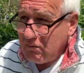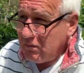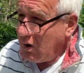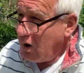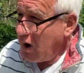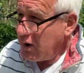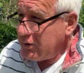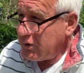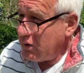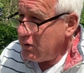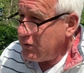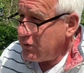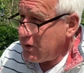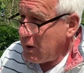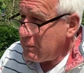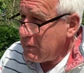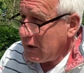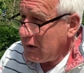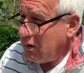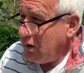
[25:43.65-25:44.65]
I do
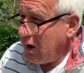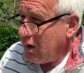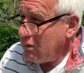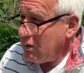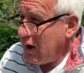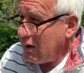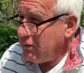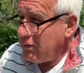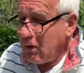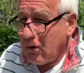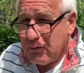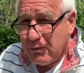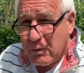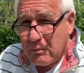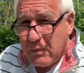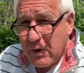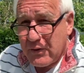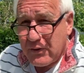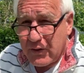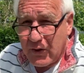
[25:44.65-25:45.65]
something like raffle off the
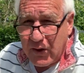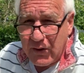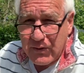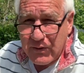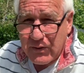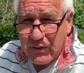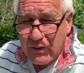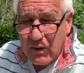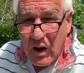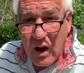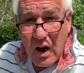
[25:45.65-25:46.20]
business,